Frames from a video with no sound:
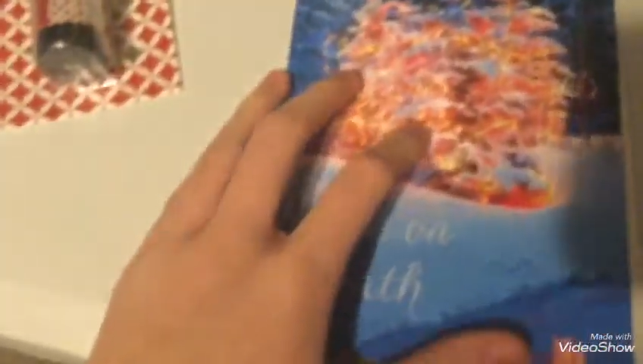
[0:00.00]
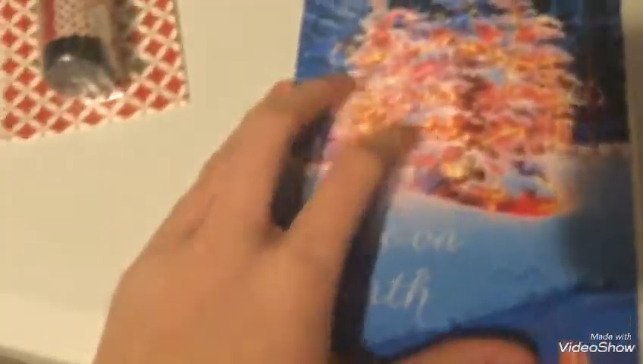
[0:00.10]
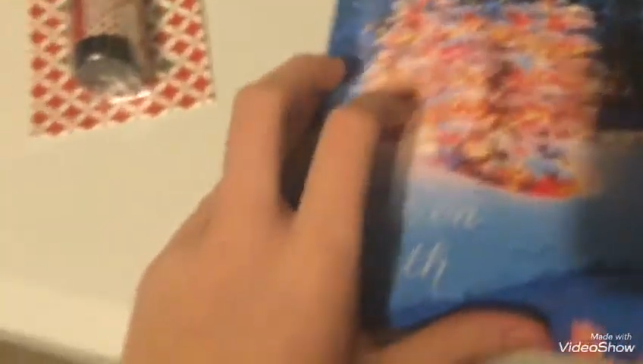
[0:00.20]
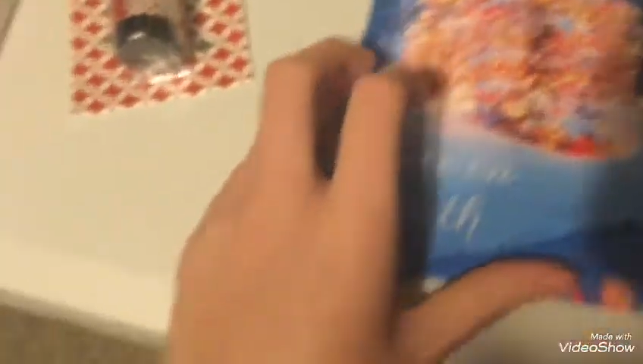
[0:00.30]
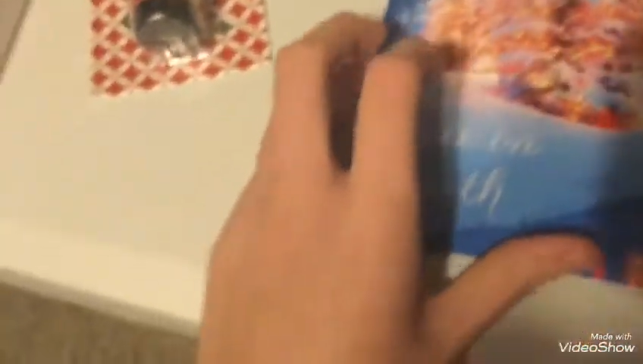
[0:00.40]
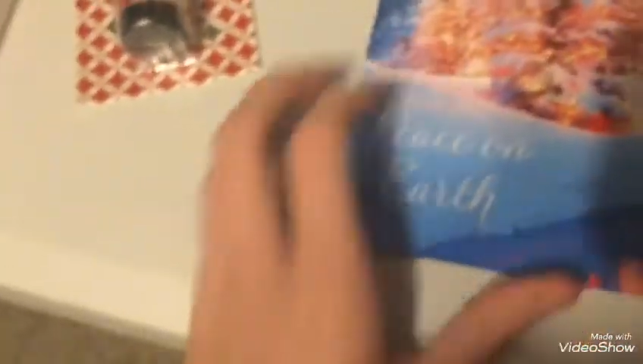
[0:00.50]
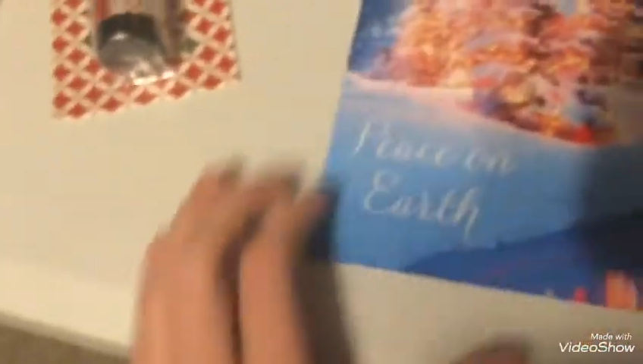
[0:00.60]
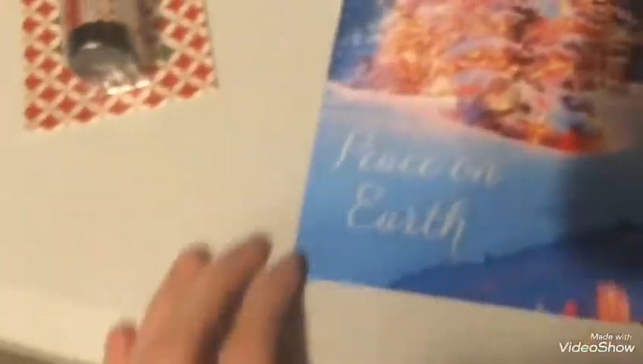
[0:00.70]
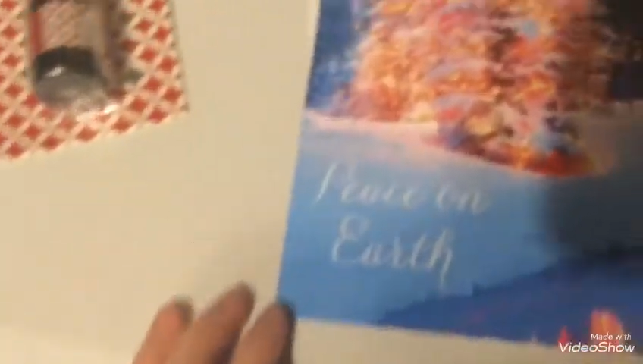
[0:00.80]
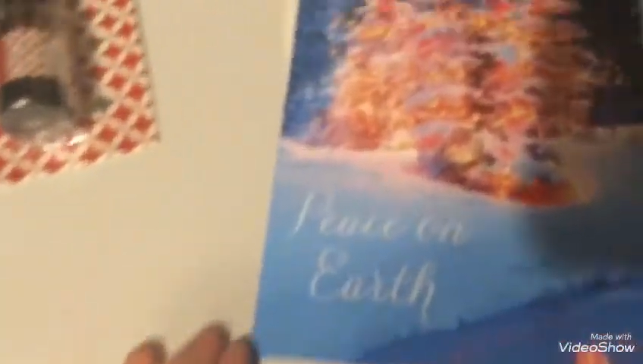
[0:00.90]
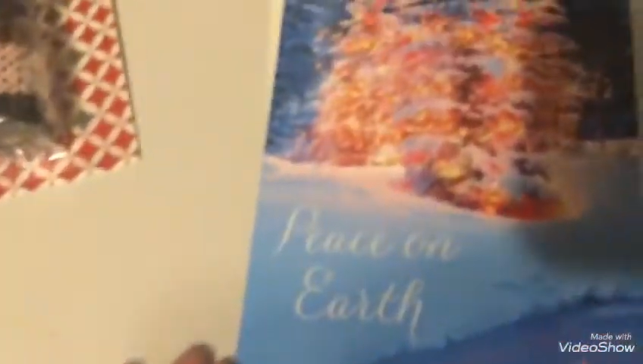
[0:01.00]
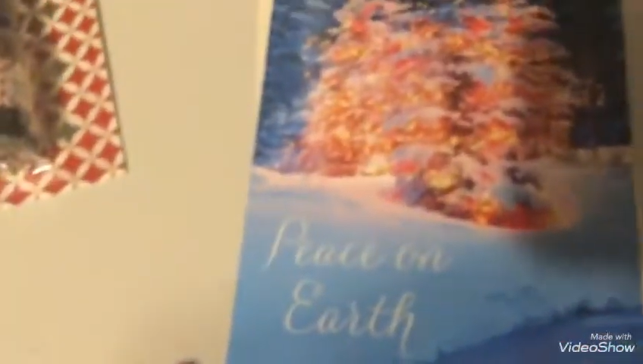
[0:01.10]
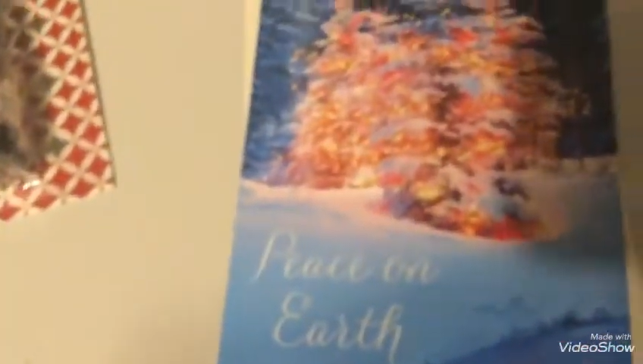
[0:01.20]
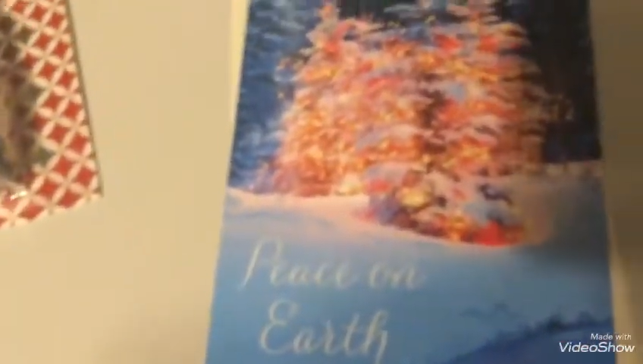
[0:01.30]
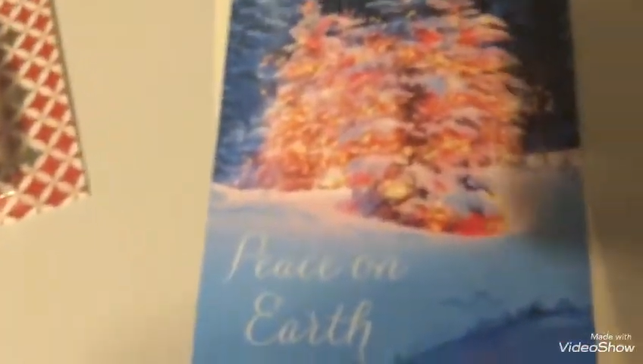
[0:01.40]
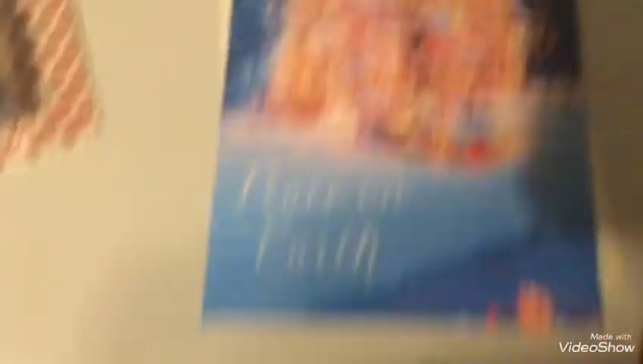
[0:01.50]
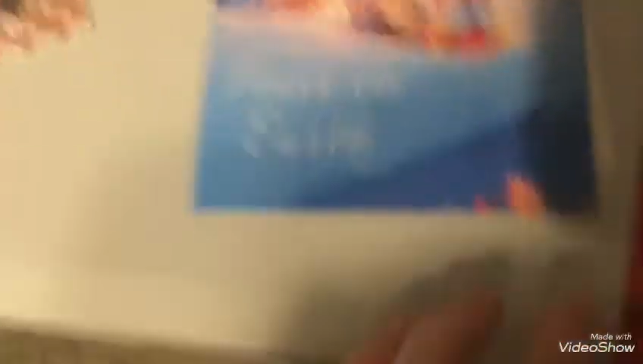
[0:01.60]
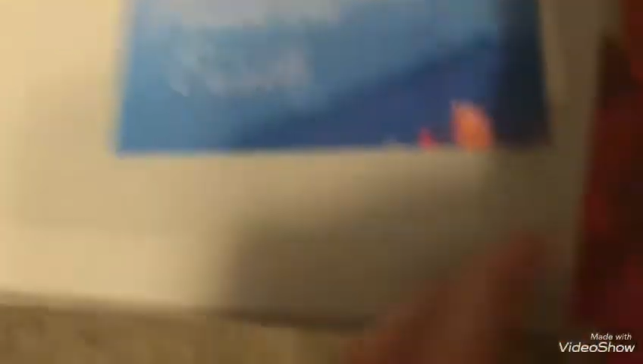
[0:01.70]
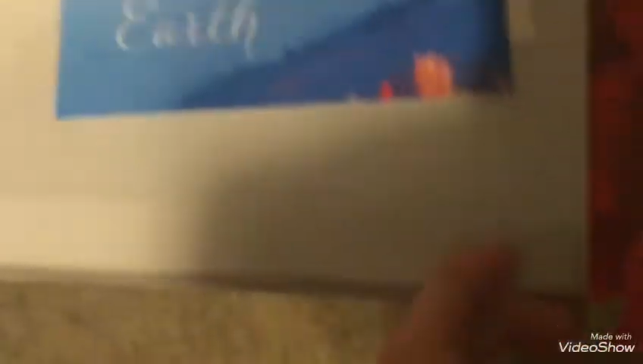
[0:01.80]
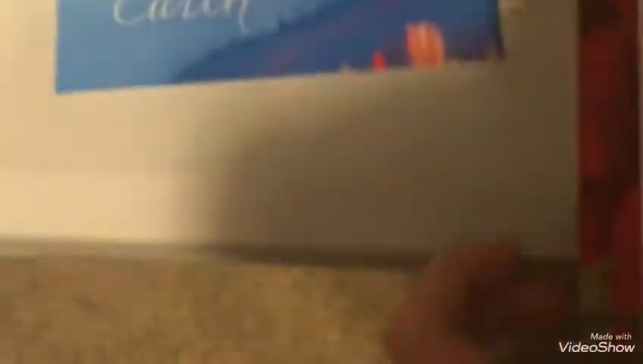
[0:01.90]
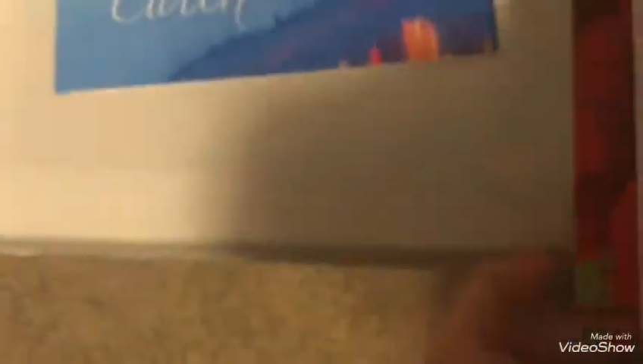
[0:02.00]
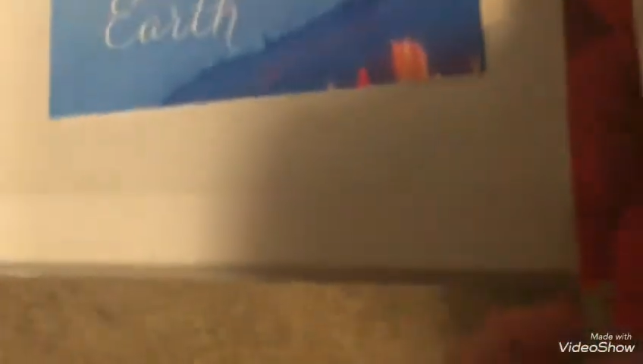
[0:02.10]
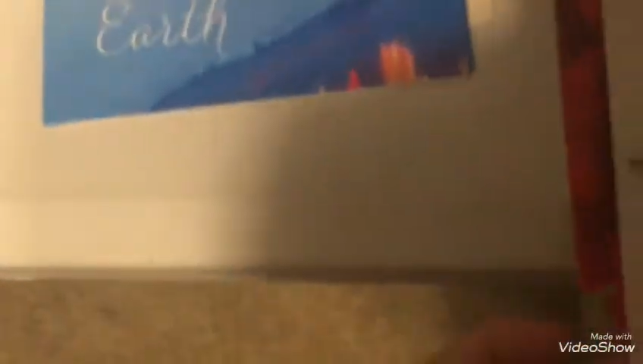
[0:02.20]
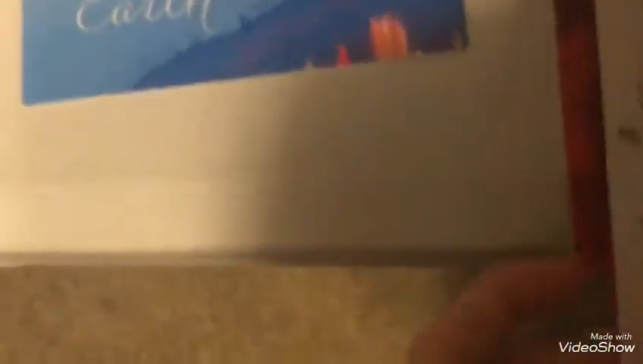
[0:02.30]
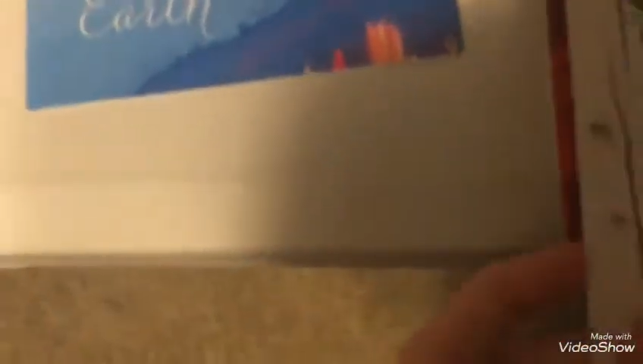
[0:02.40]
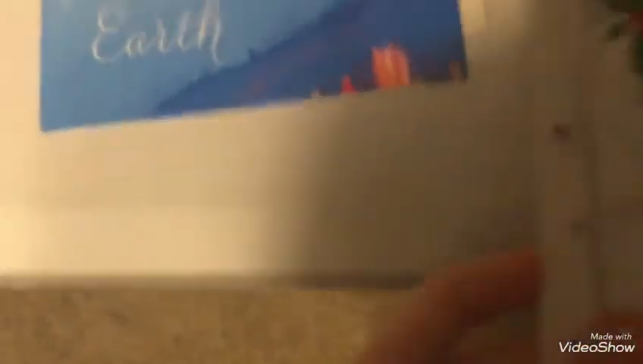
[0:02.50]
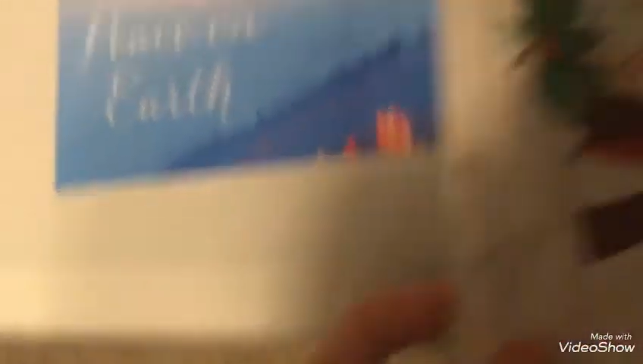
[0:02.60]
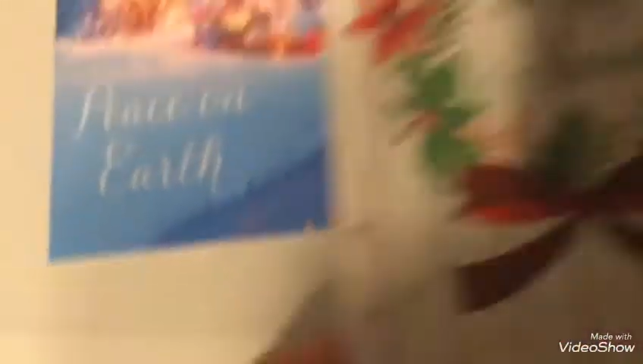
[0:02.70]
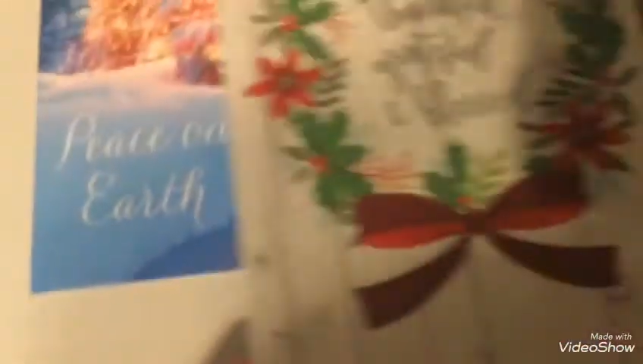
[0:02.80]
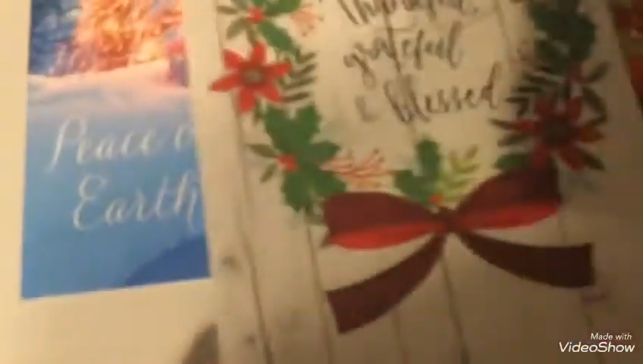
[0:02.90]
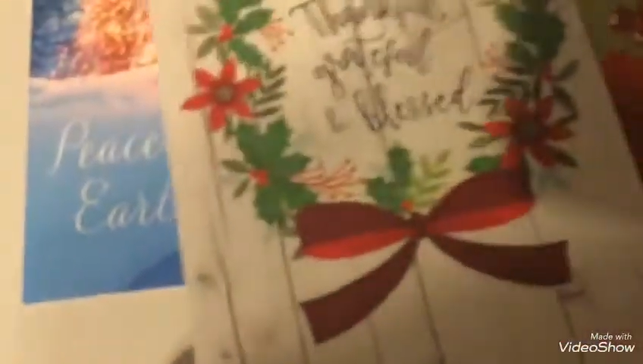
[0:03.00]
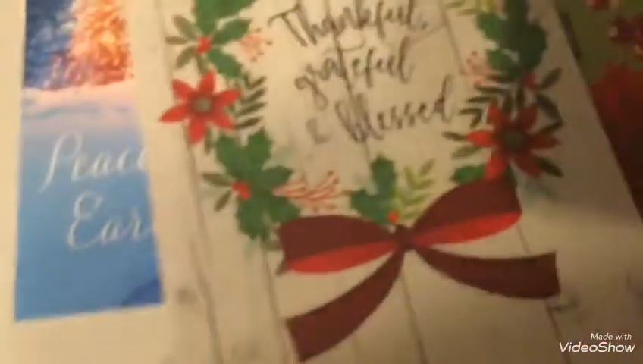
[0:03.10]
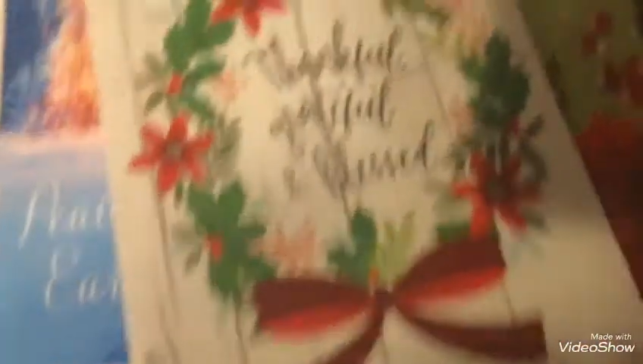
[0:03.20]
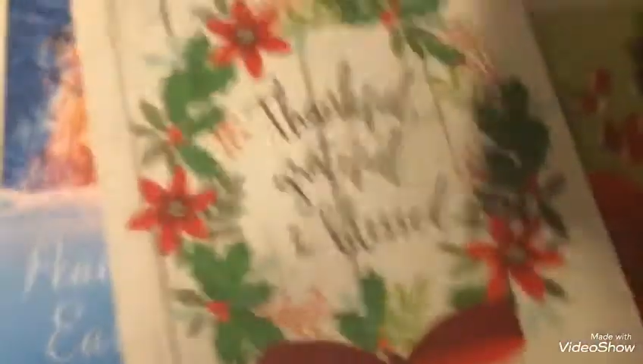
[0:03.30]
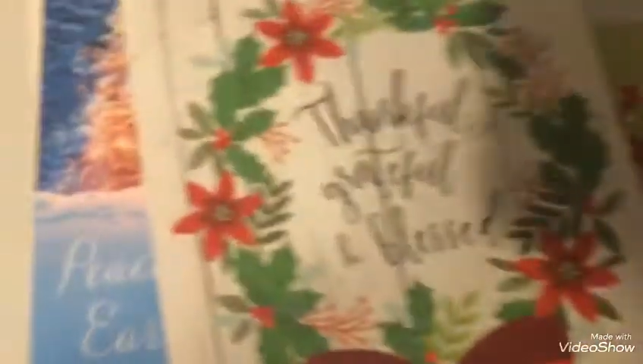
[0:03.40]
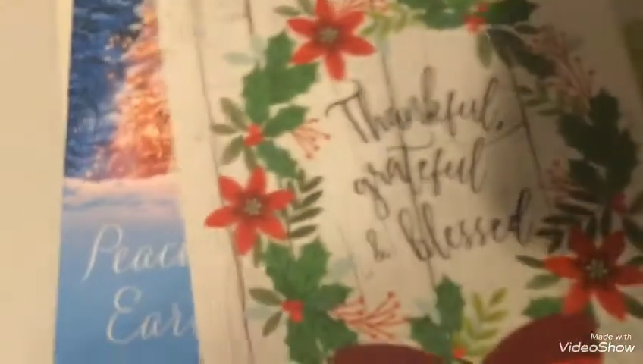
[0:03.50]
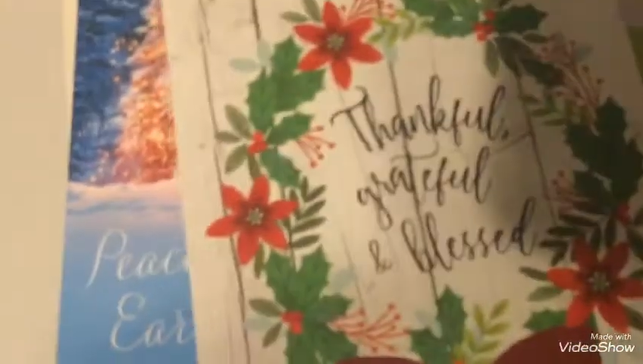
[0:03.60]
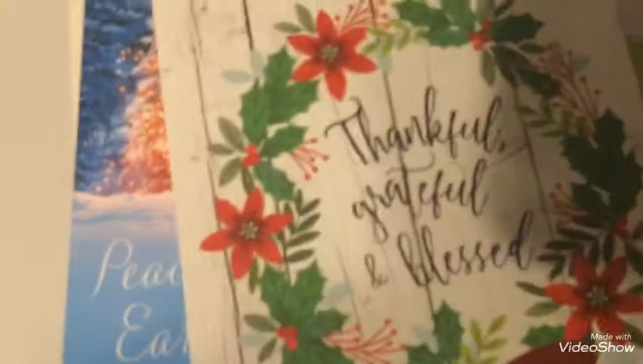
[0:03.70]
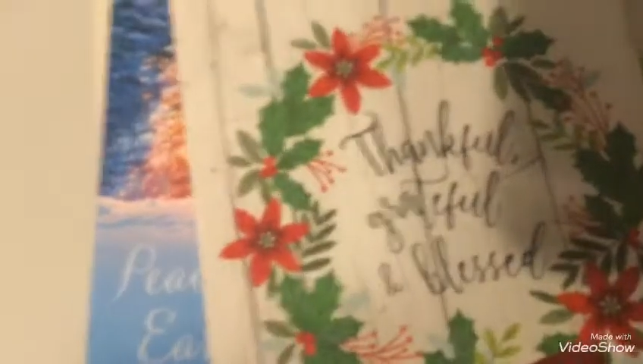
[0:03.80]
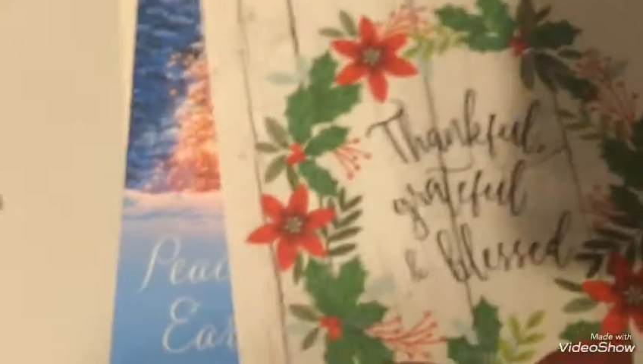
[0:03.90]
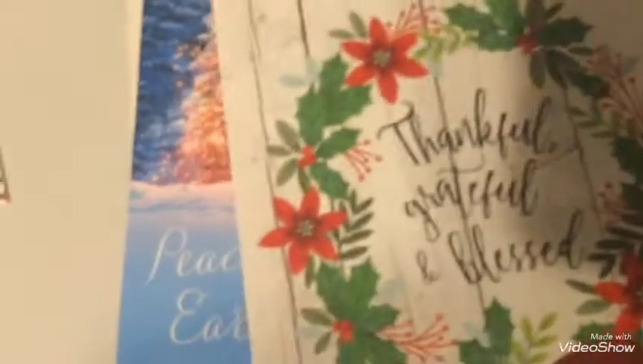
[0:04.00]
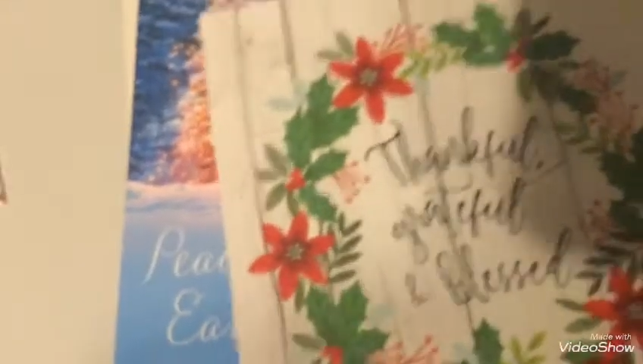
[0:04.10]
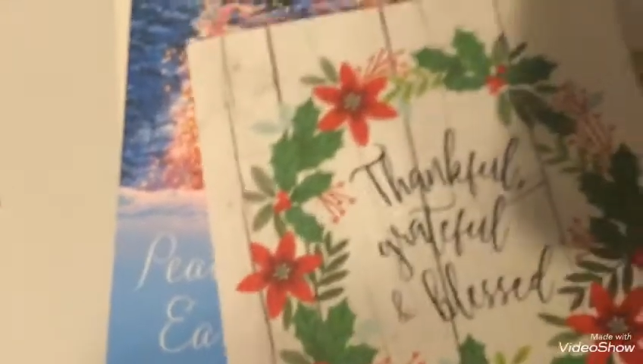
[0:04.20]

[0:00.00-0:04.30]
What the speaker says: Nobody's mouth can be seen.